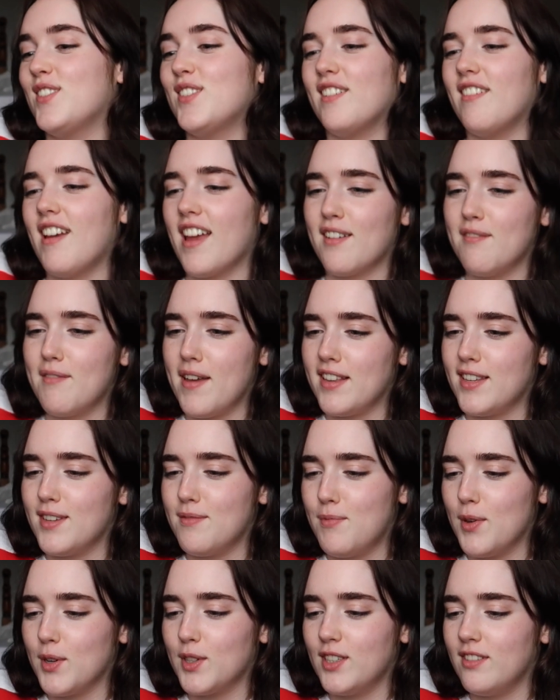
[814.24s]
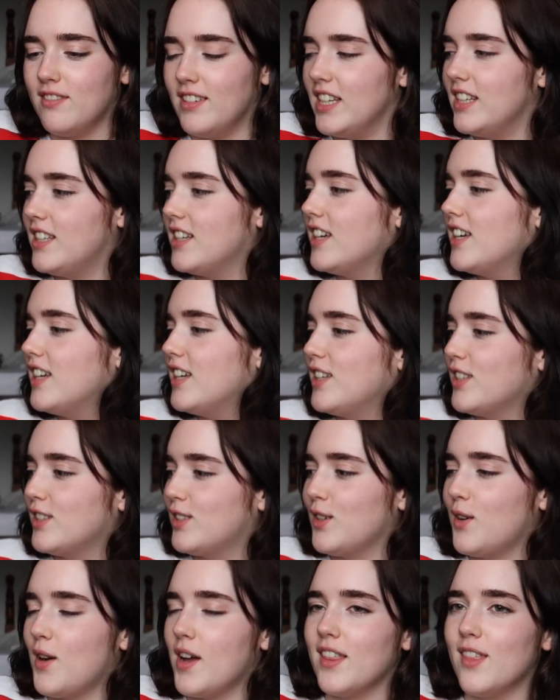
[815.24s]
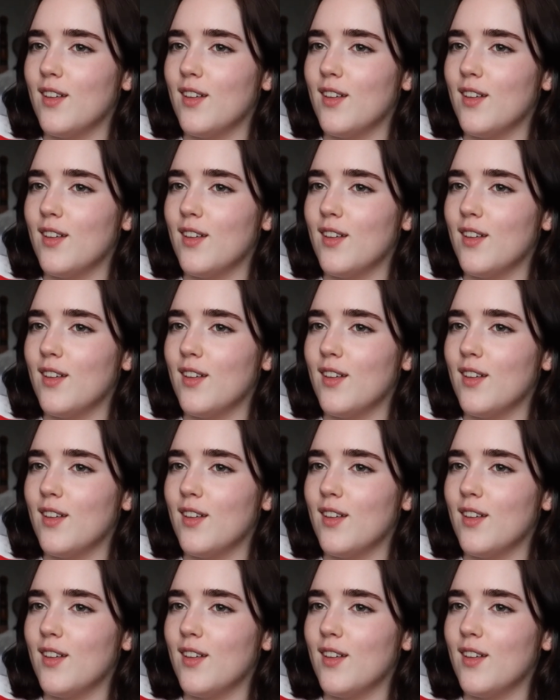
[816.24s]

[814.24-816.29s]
is a recommended book to read. So I